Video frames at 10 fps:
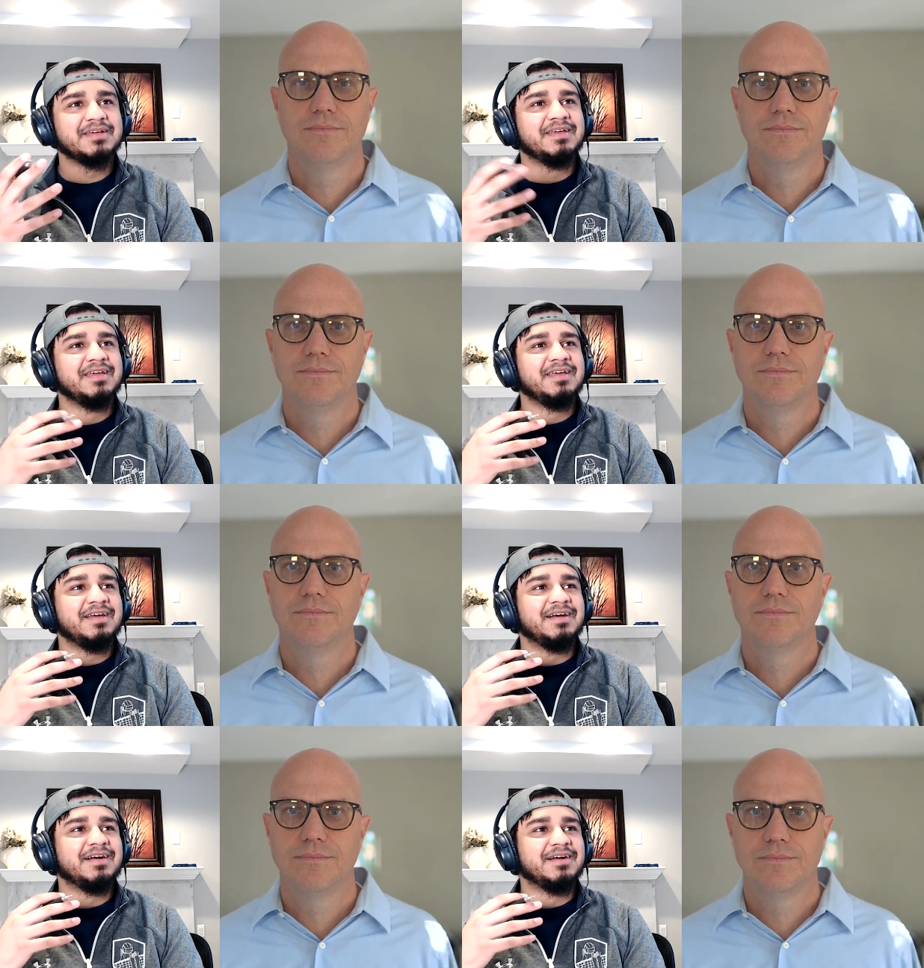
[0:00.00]

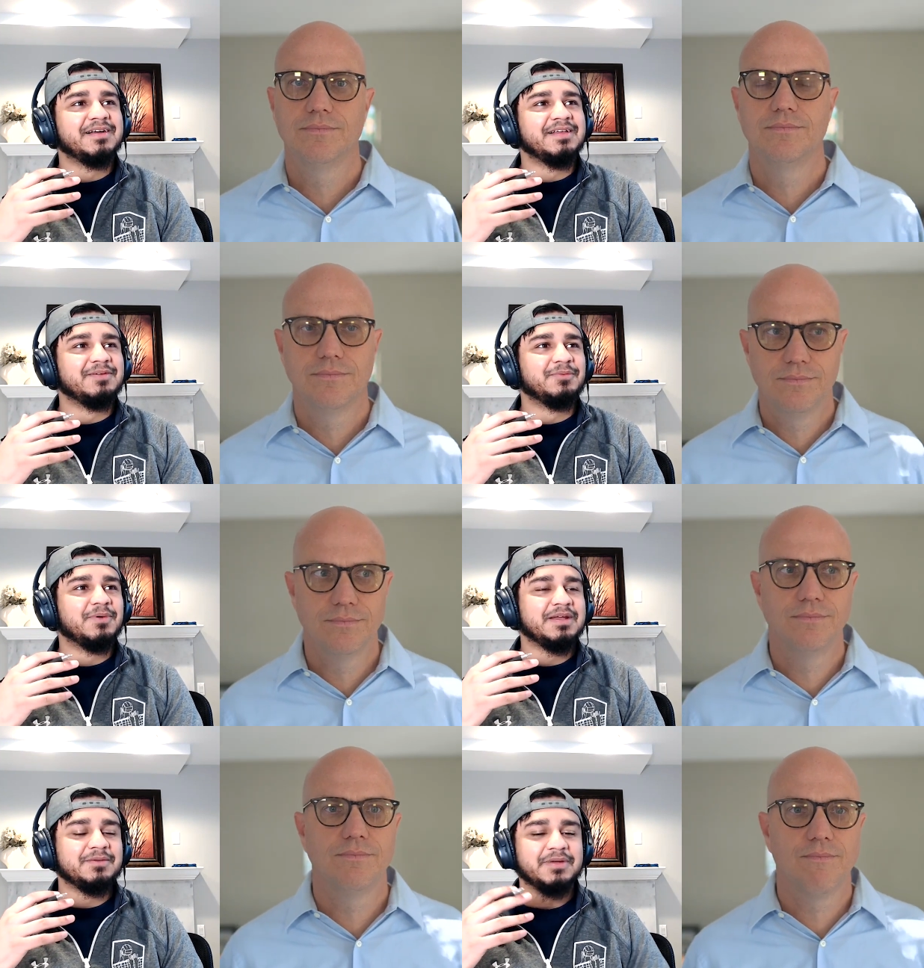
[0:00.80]
Speaker 1: Mm-hmm. Uh,
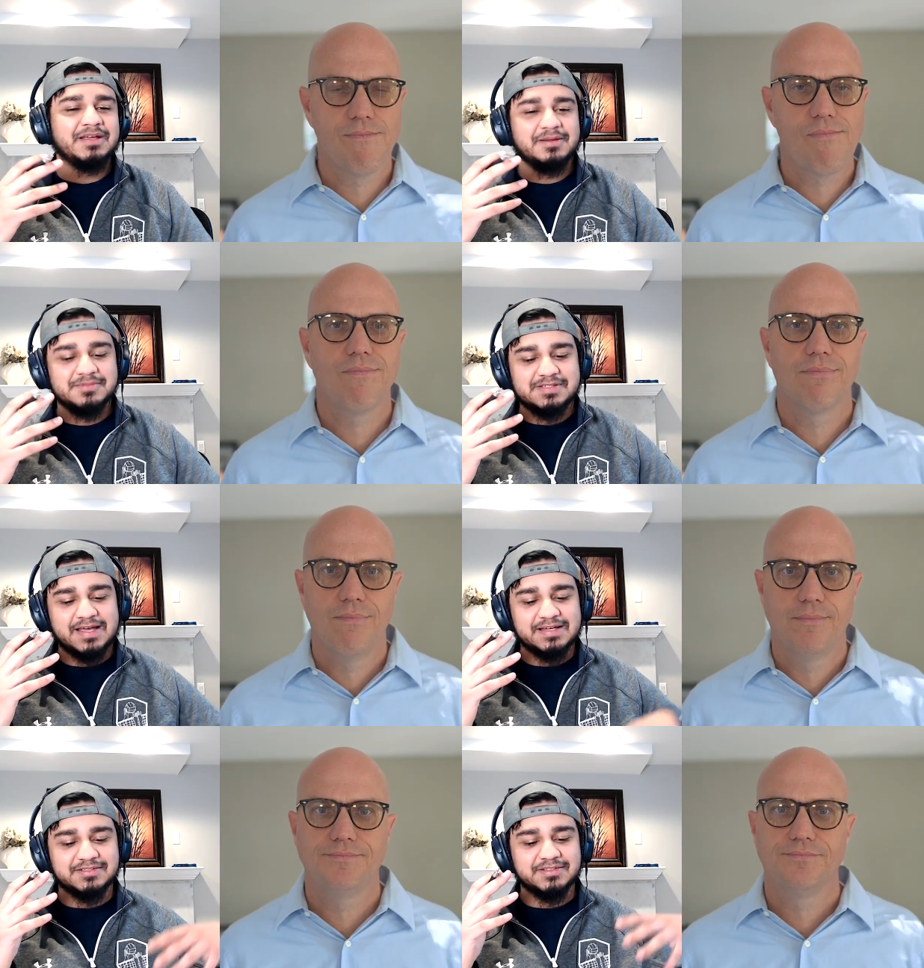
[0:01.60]
when it, when it comes to
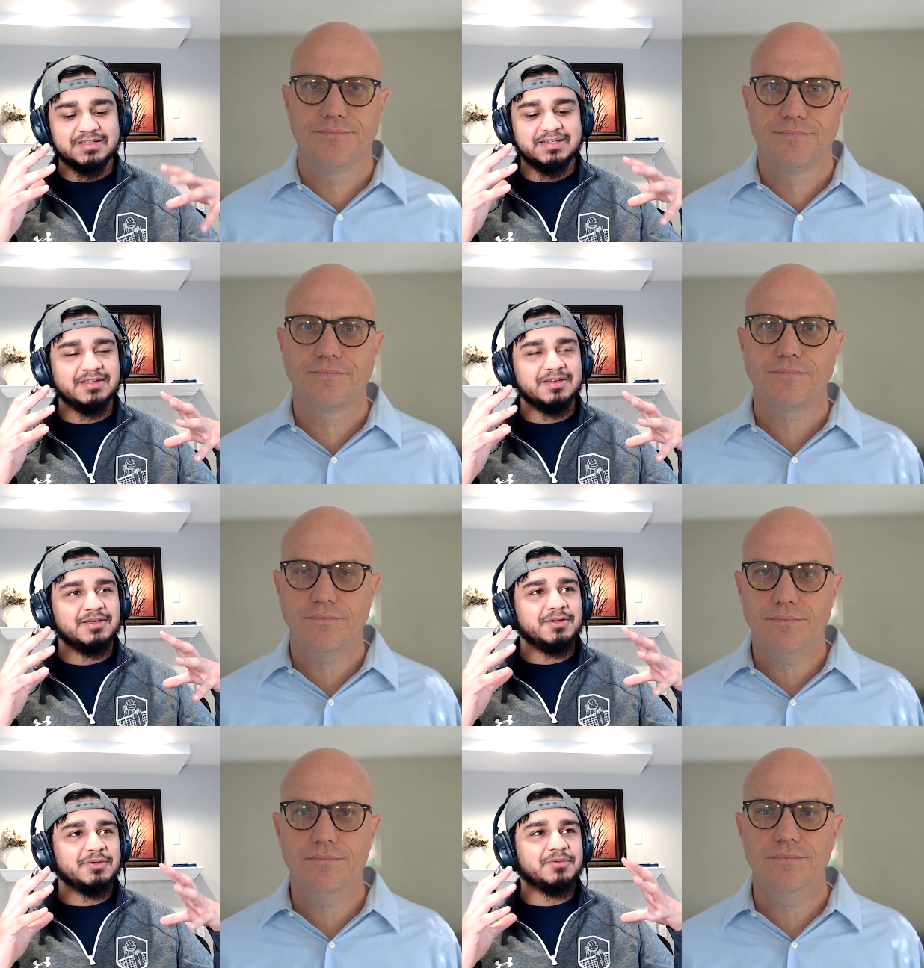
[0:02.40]
actually
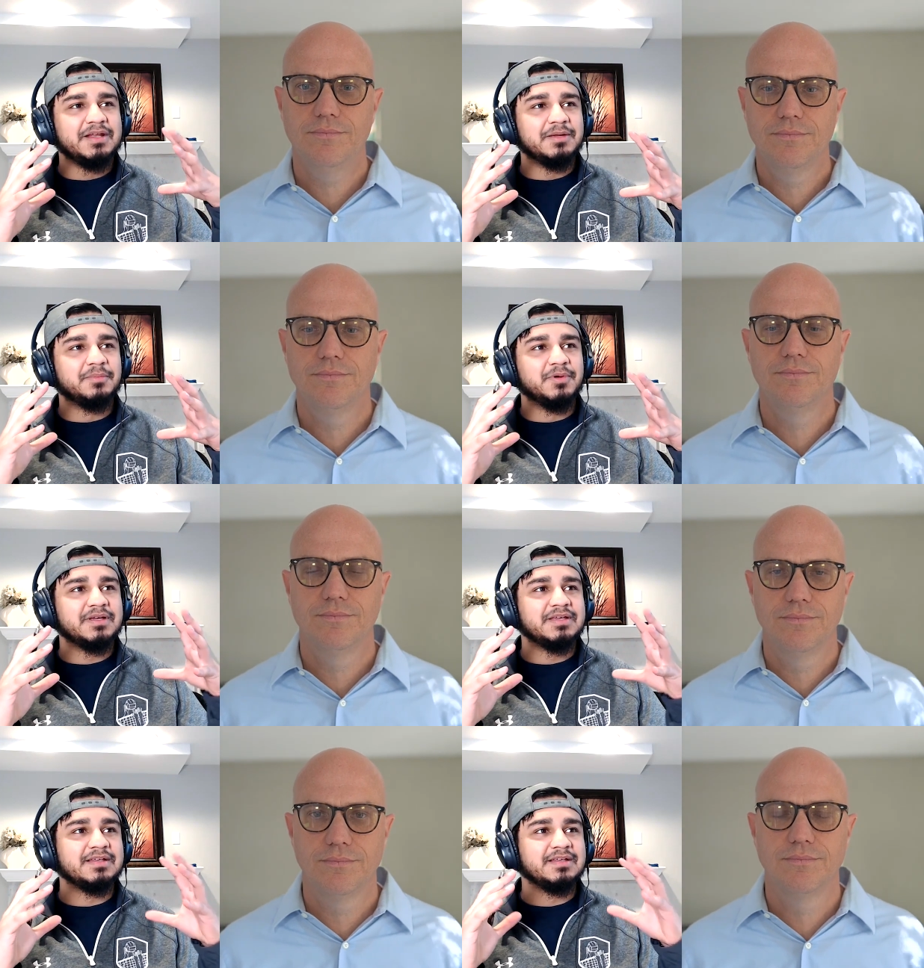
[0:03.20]
writing a
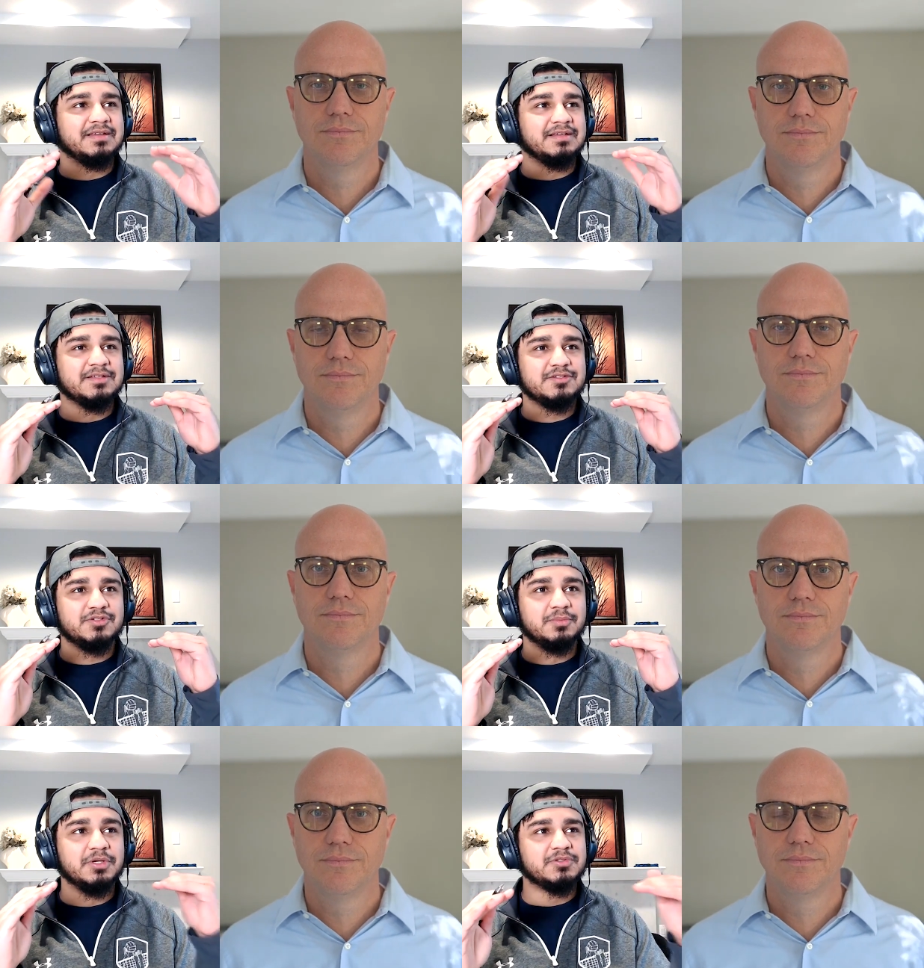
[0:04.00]
book and
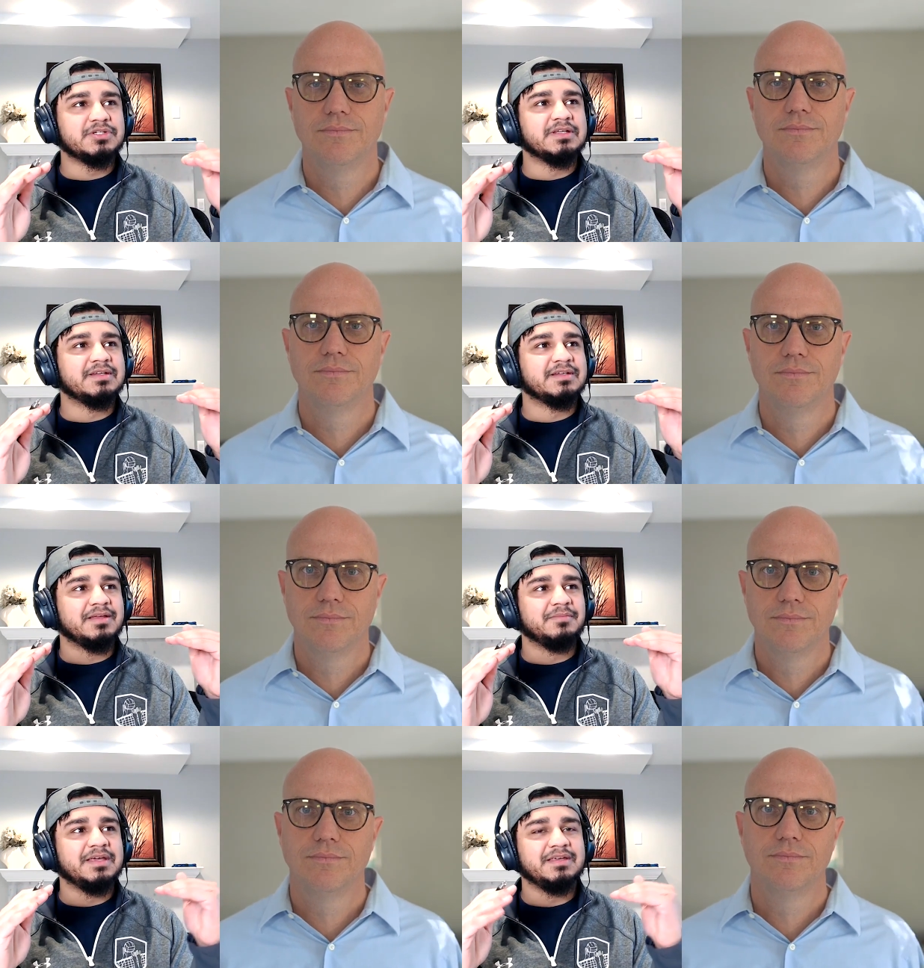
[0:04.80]
distribution
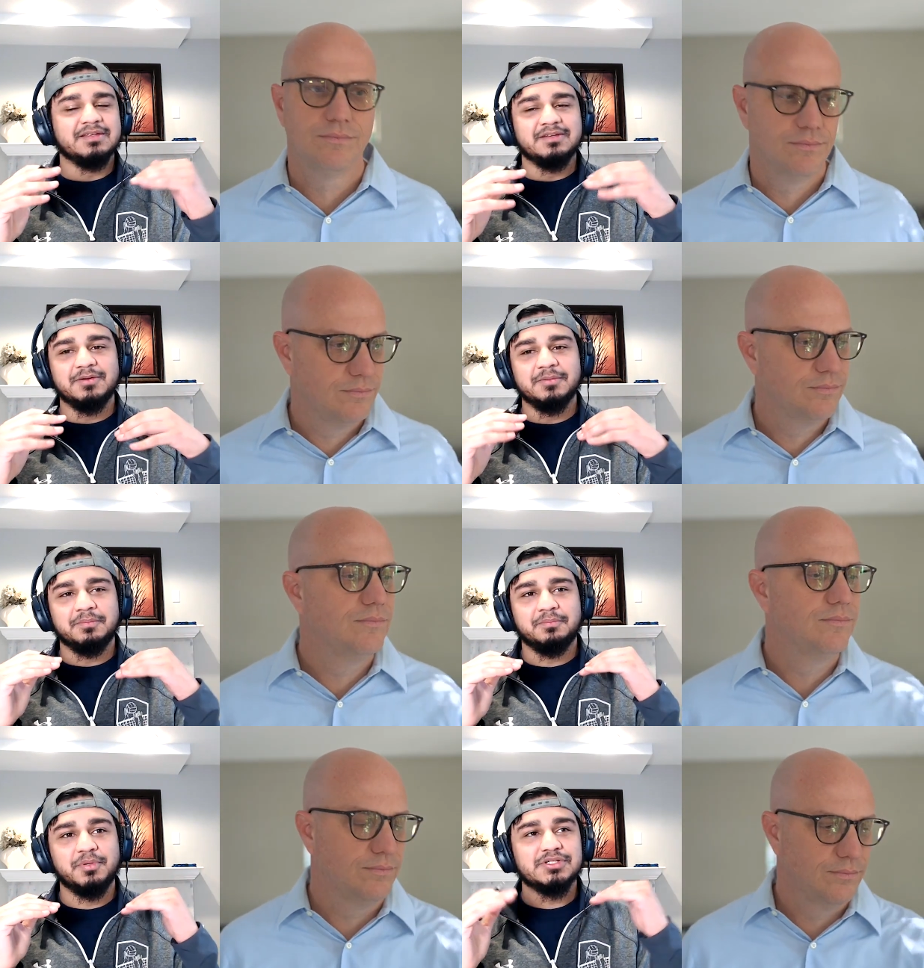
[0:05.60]
and make you know
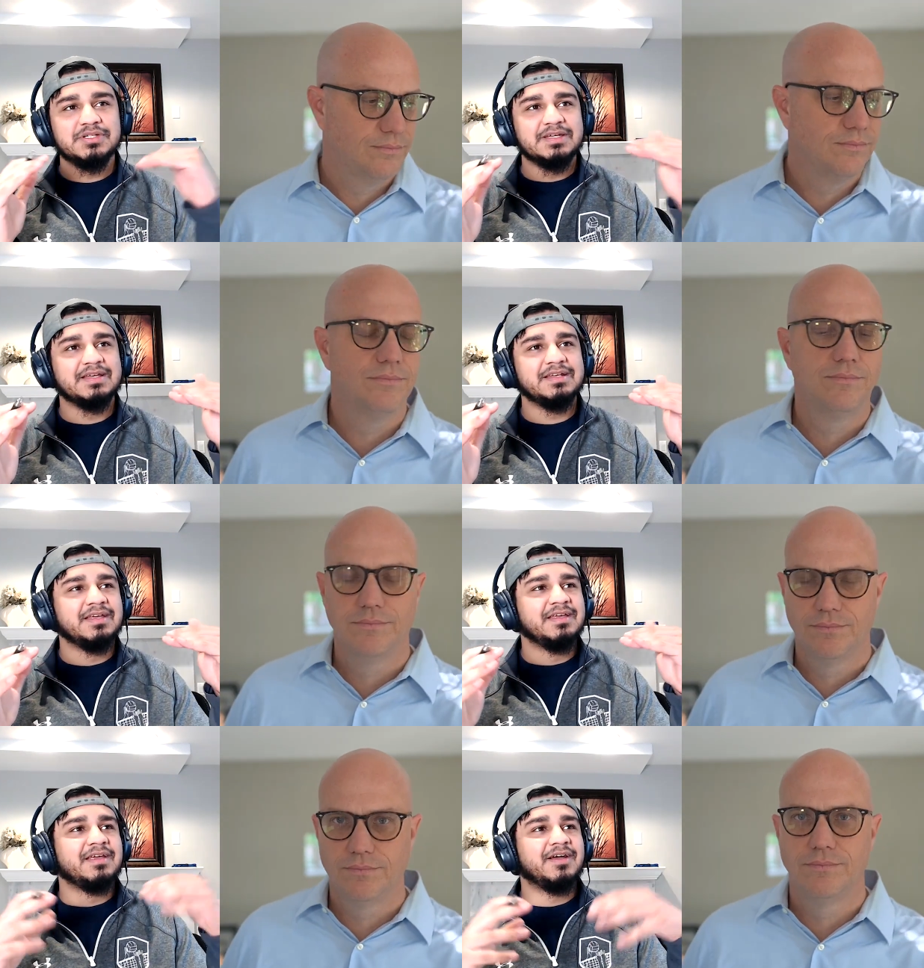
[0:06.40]
pushing it,
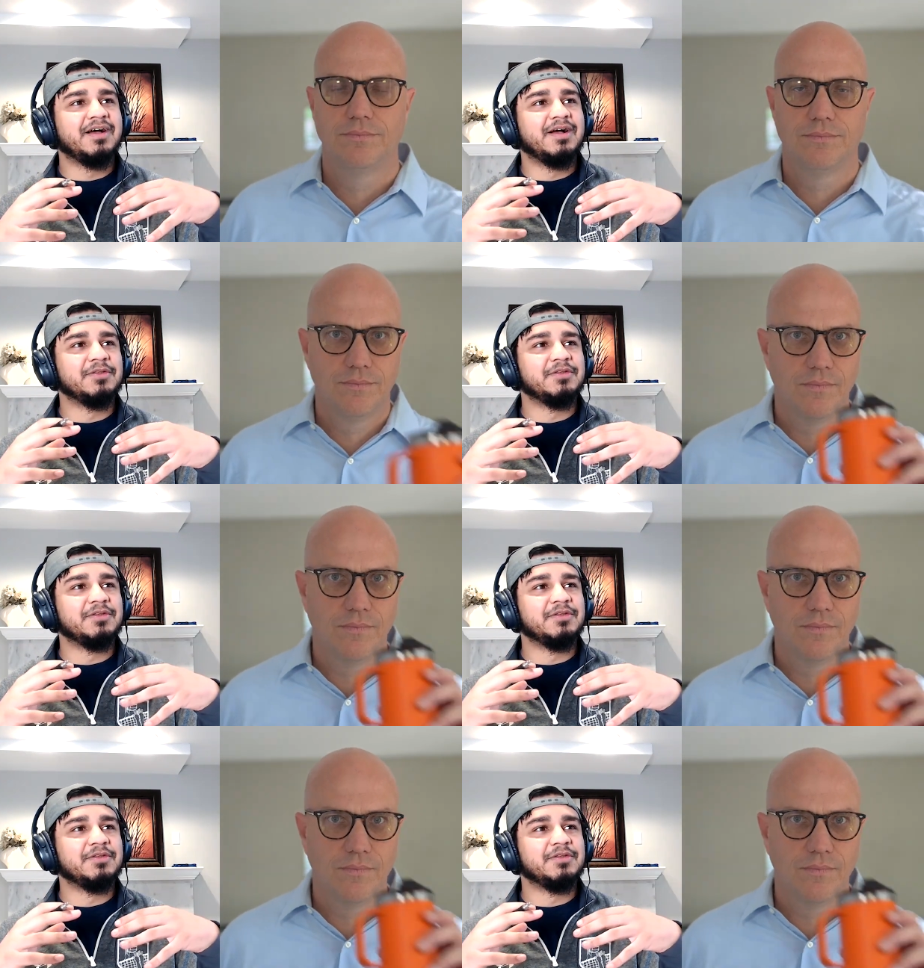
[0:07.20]
uh, are